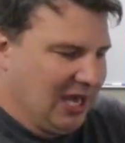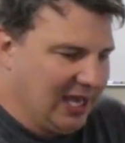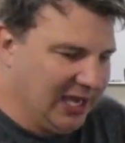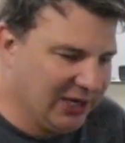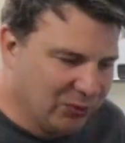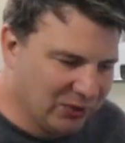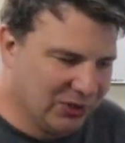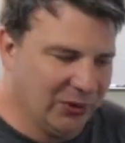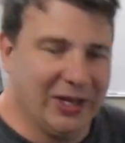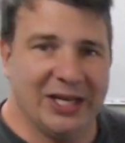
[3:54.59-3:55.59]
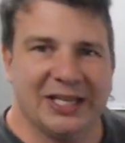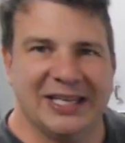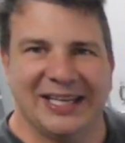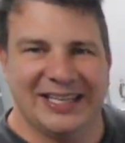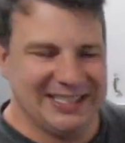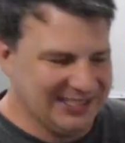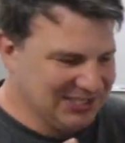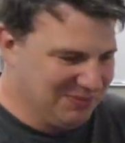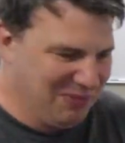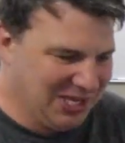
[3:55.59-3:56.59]
And we'll go ahead and
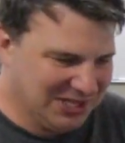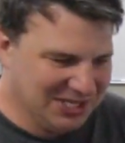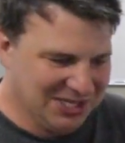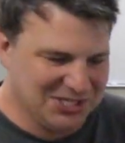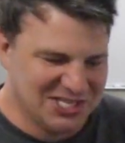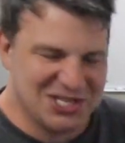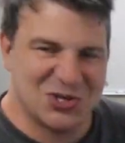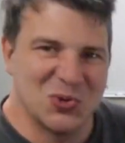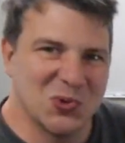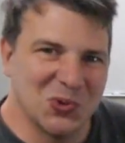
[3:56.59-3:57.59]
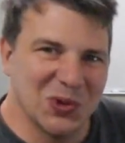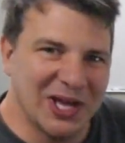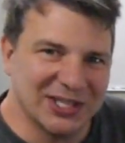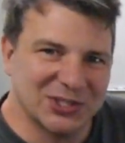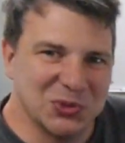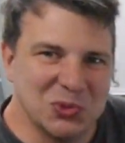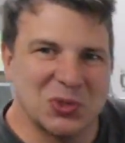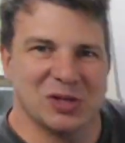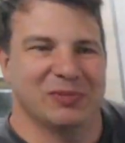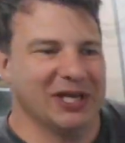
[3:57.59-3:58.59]
just make this cool as cool
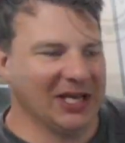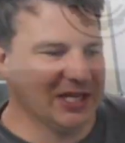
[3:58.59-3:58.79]
can be.